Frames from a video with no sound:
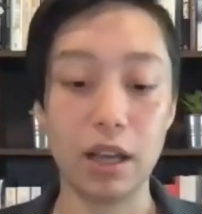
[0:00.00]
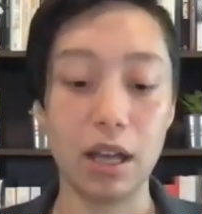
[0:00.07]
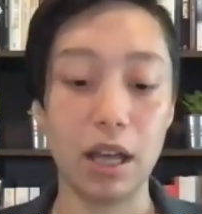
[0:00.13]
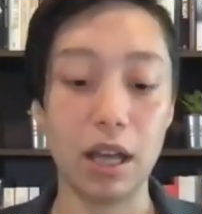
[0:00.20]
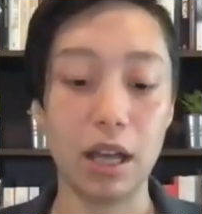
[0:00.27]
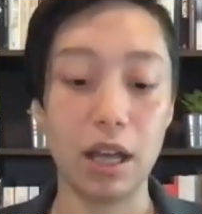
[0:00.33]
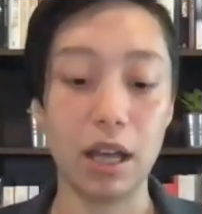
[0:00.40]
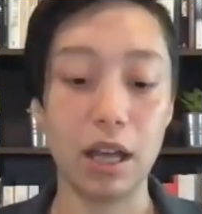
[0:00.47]

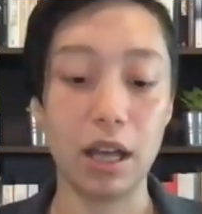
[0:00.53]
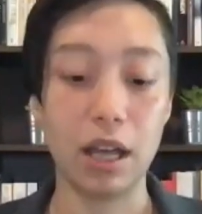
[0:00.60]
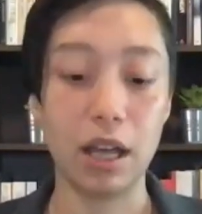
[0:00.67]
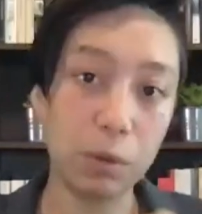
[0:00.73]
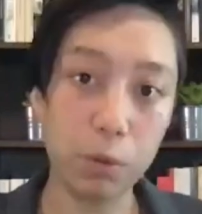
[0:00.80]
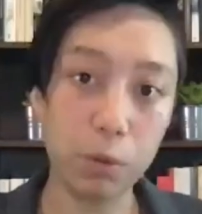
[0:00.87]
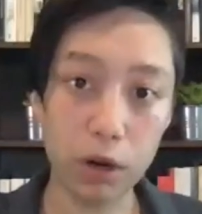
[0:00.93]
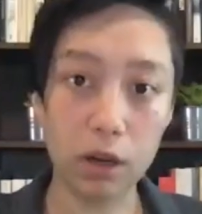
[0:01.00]
And then we
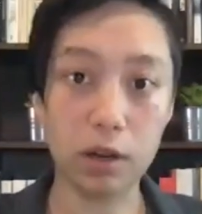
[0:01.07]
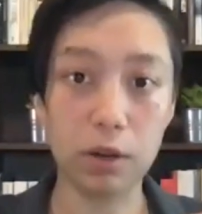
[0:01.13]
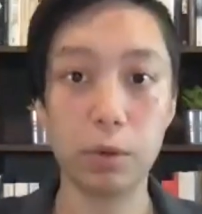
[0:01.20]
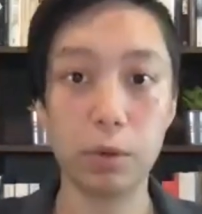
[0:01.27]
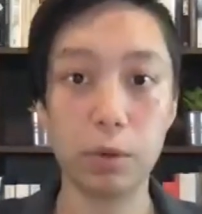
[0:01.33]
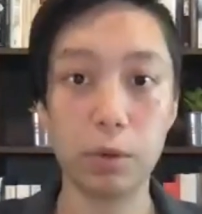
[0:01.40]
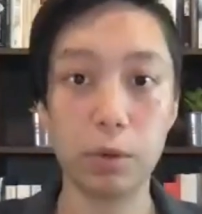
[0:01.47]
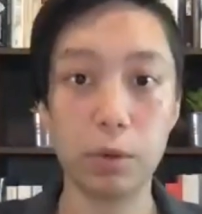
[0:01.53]
work
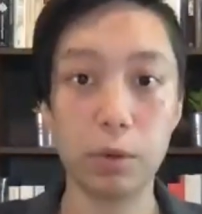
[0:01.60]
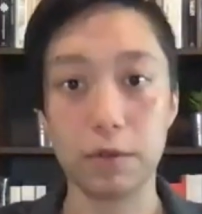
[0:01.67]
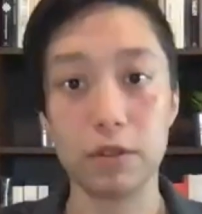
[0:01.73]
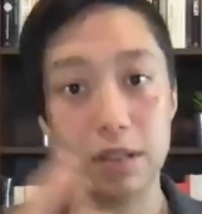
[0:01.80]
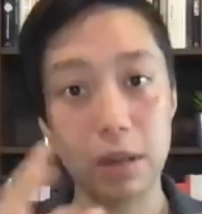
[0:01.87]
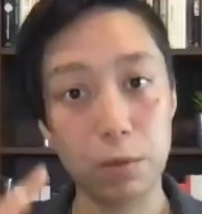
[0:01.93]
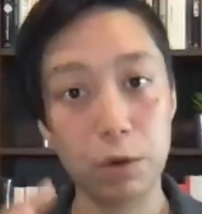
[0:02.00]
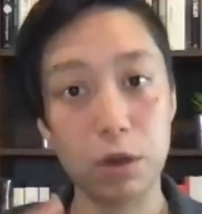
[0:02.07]
with different
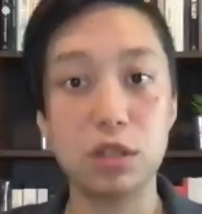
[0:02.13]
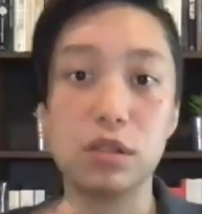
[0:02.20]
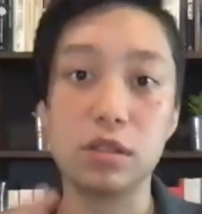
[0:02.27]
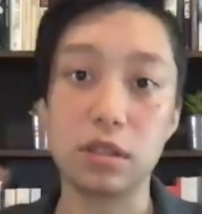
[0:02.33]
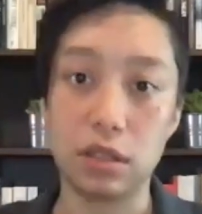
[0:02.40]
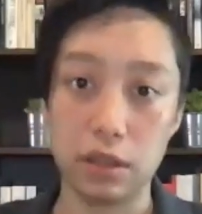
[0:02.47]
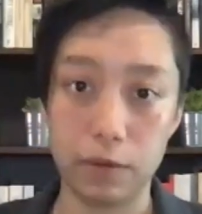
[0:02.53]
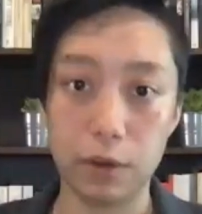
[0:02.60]
subregions
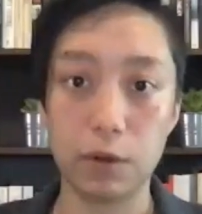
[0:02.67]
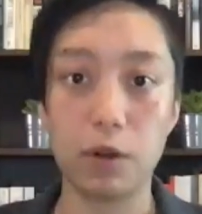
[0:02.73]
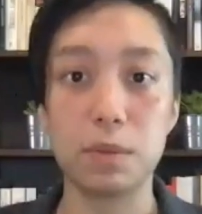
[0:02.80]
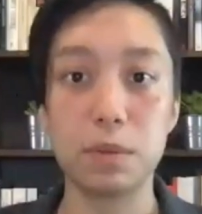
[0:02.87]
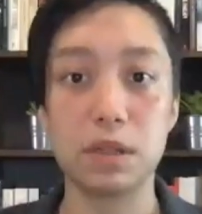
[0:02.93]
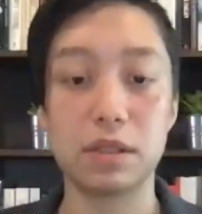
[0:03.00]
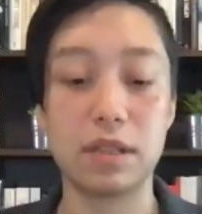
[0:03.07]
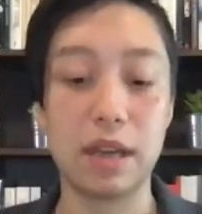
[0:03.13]
and different
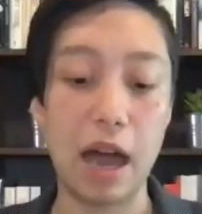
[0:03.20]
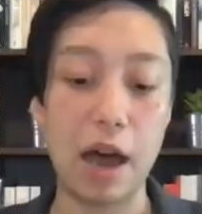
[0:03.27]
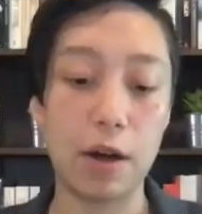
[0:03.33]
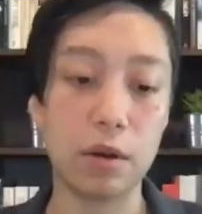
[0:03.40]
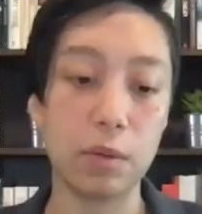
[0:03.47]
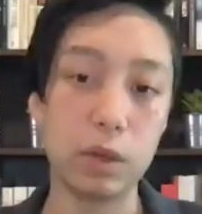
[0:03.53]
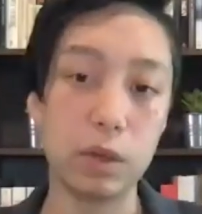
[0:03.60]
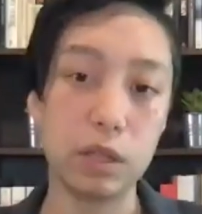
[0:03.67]
groups to say, how
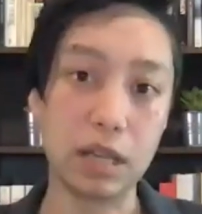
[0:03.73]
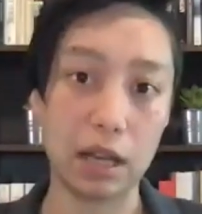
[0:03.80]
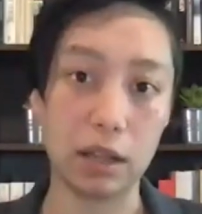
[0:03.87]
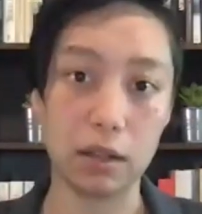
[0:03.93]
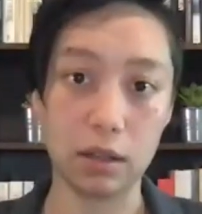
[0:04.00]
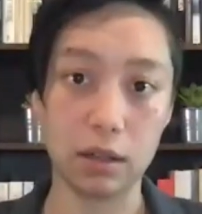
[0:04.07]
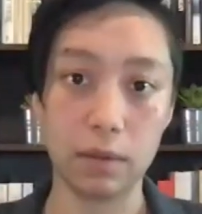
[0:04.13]
can we tailor